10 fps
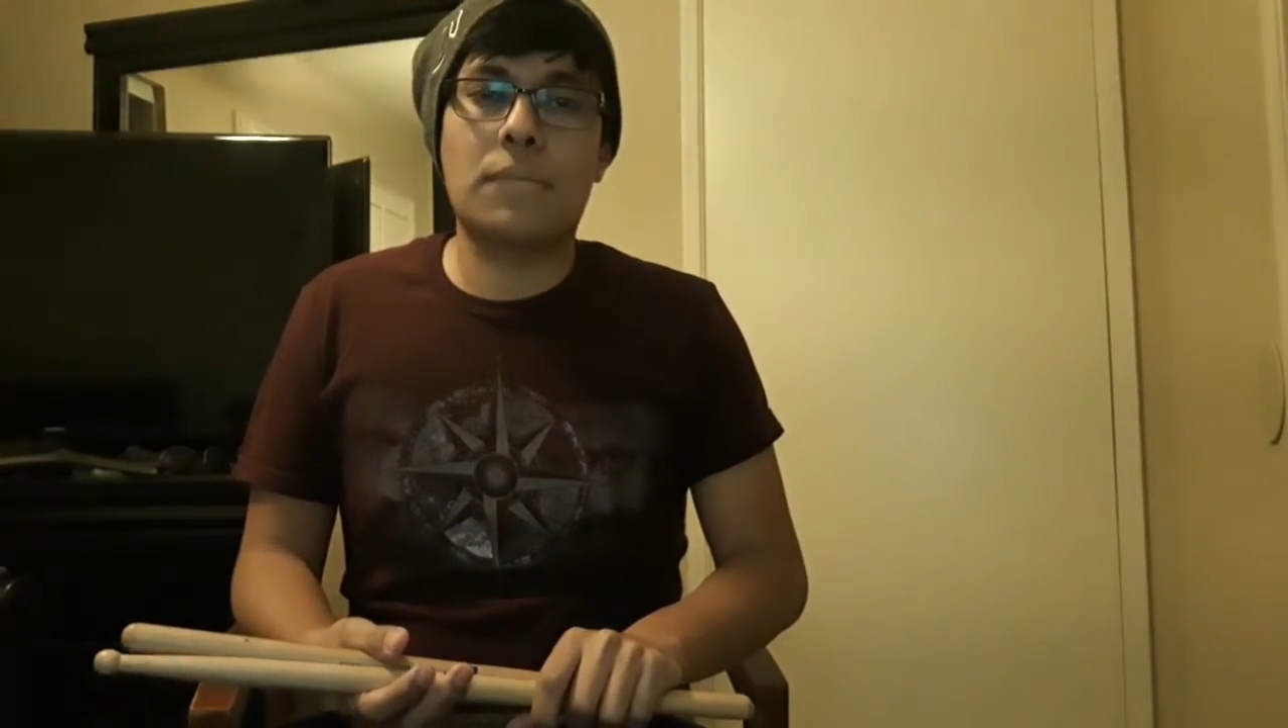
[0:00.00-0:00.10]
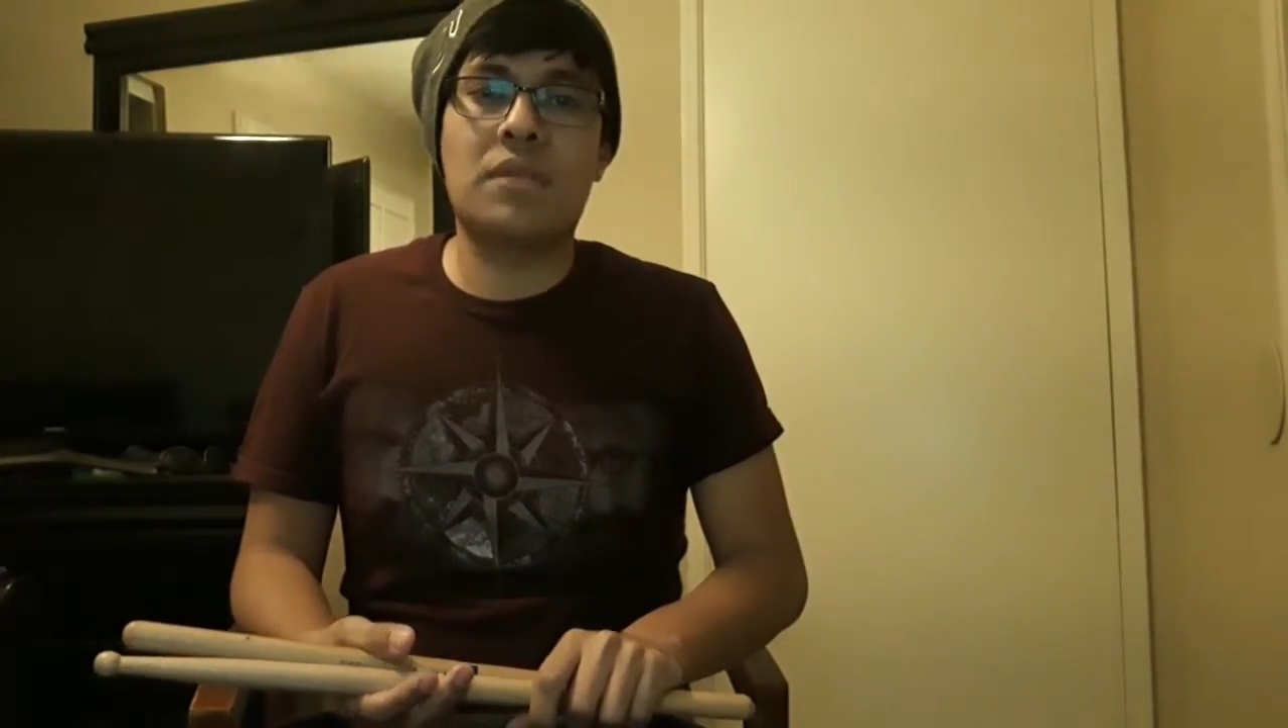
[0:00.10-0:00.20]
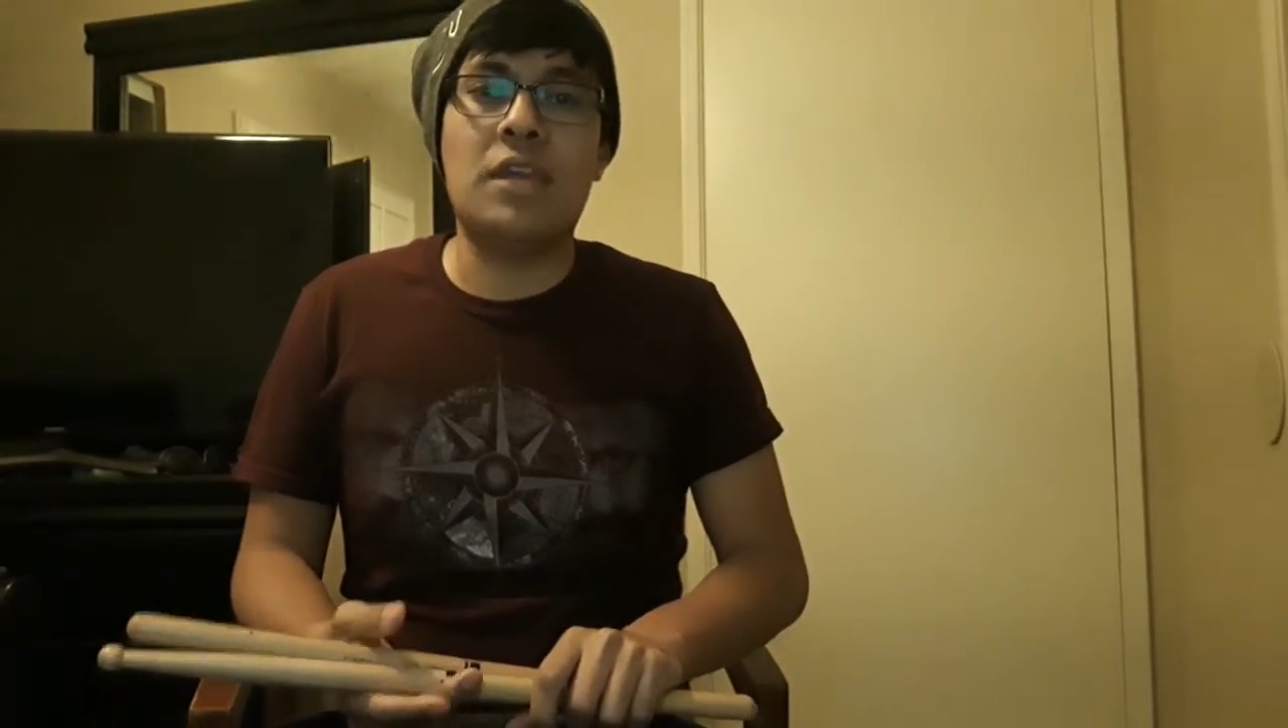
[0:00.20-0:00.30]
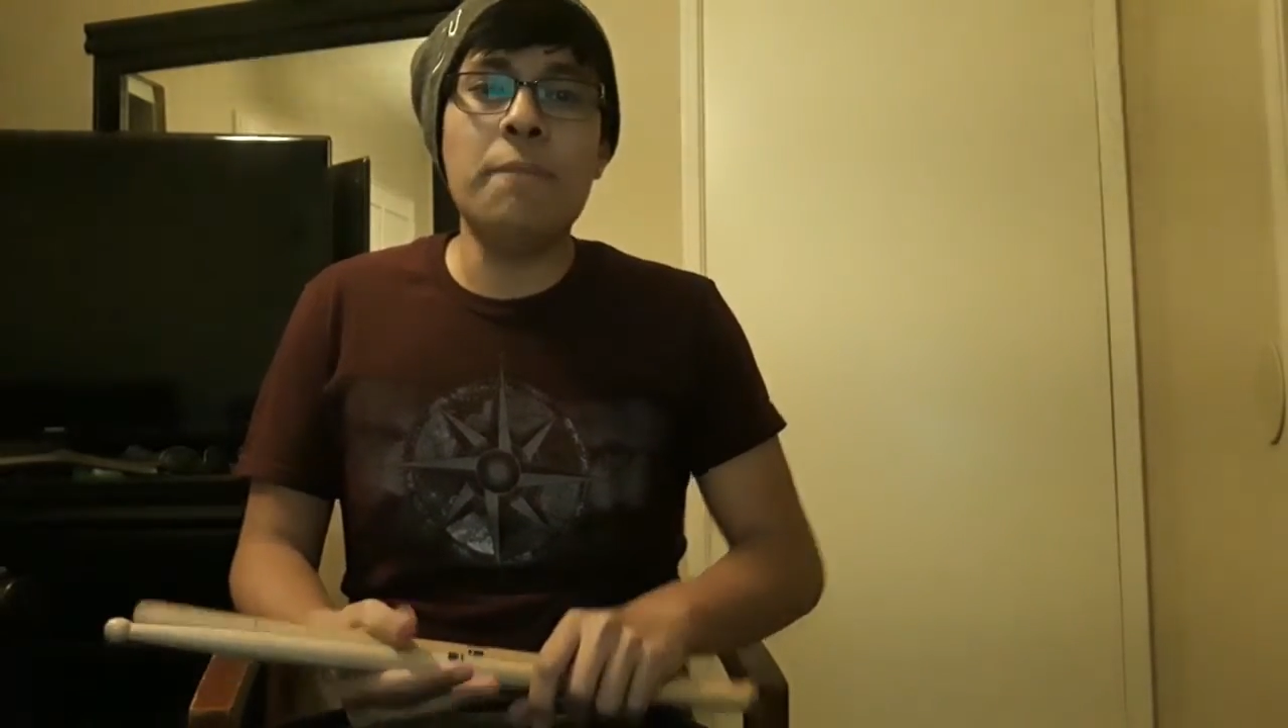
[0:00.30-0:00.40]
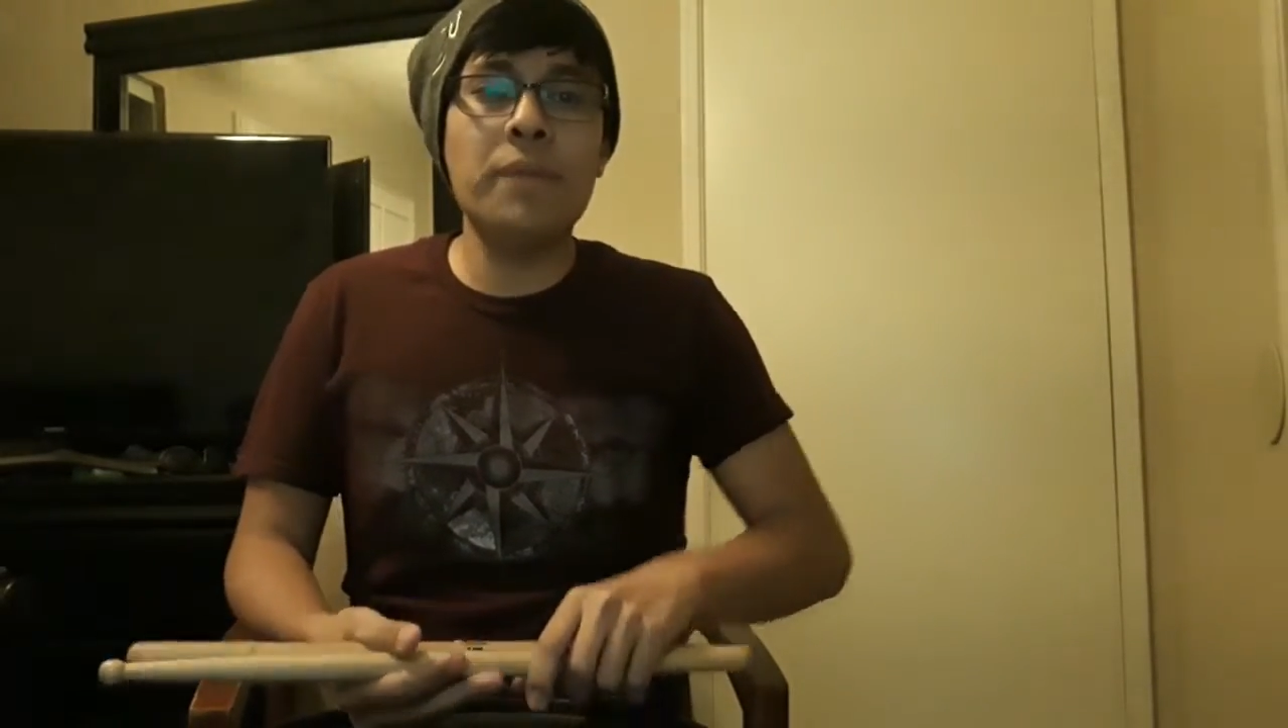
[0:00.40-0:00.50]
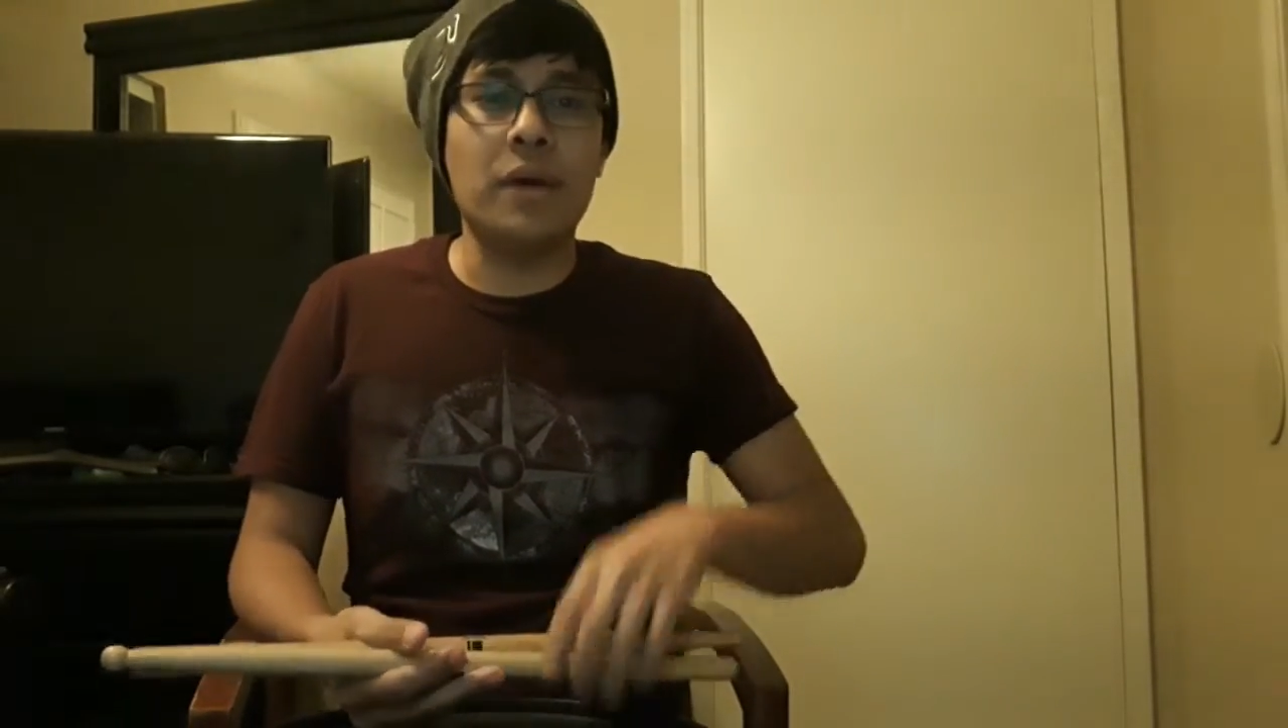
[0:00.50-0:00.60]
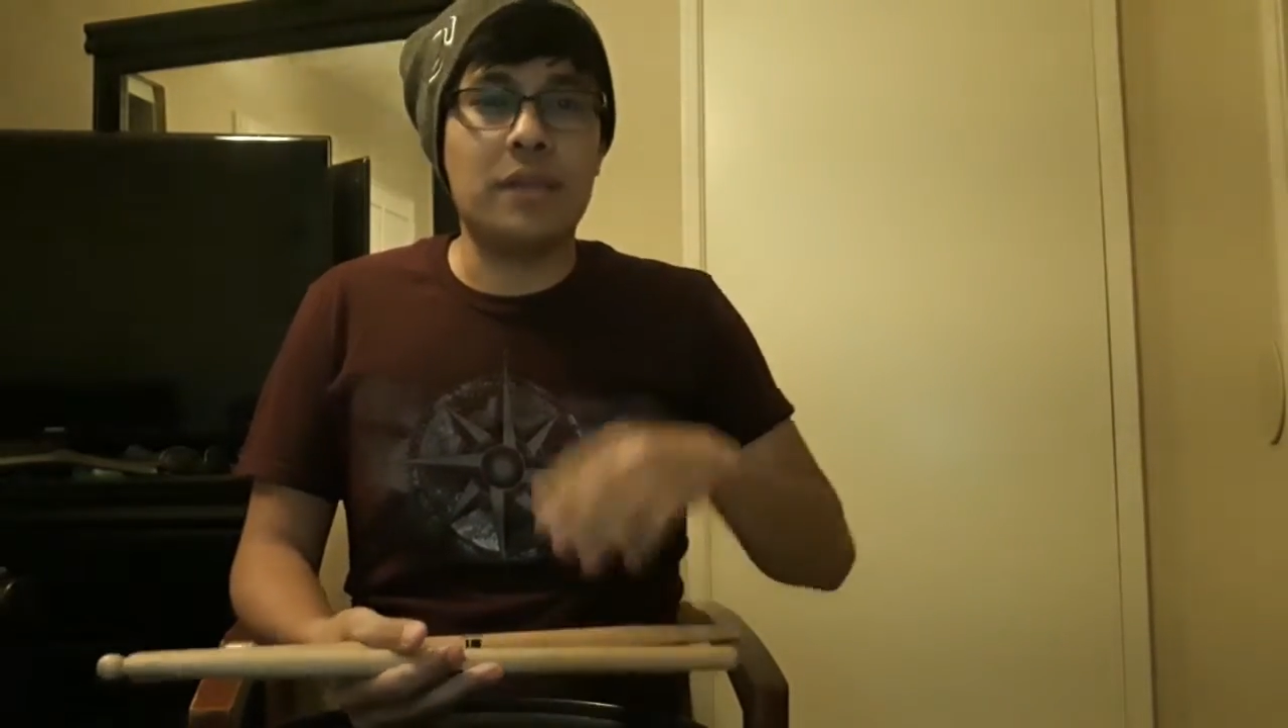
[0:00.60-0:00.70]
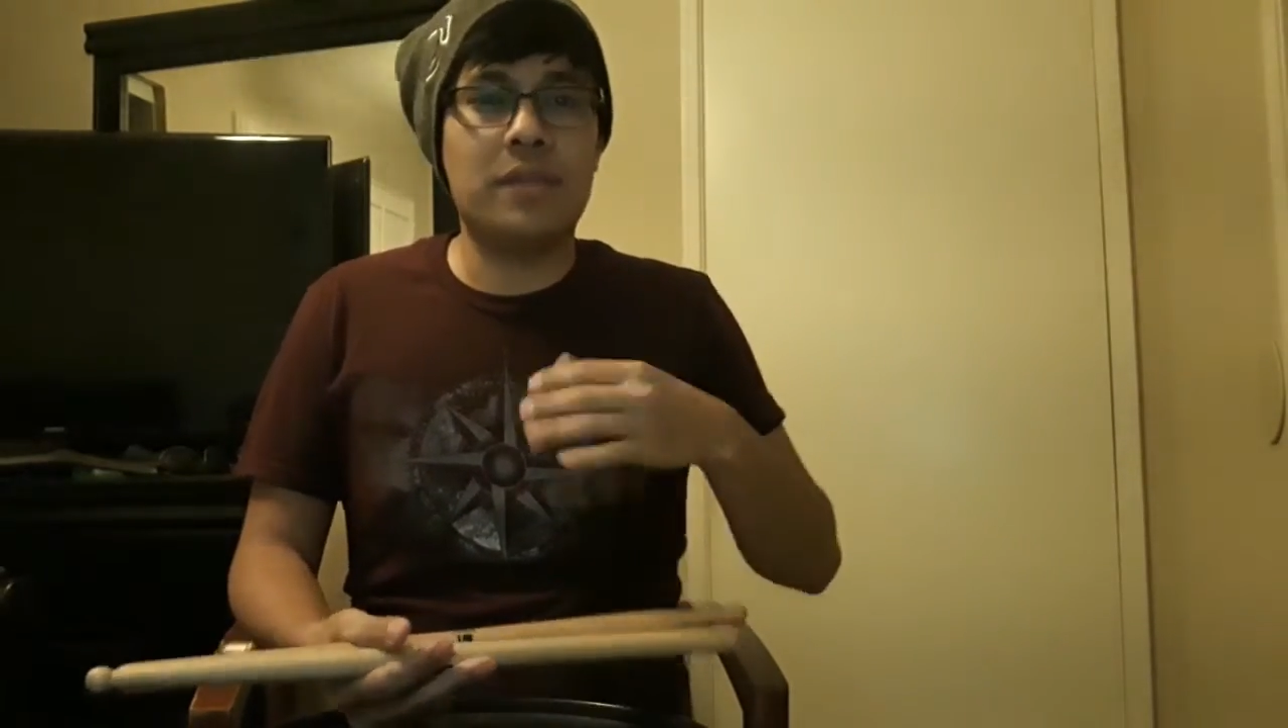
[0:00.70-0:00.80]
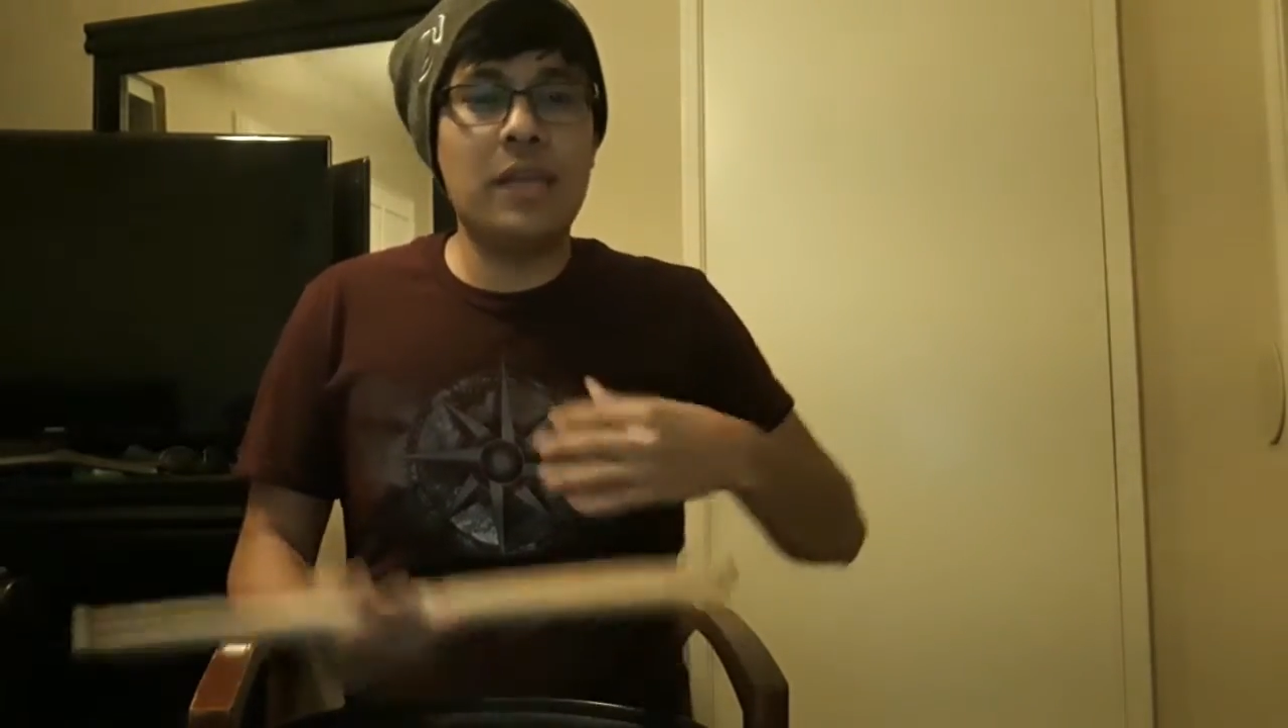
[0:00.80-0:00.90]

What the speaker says: keep the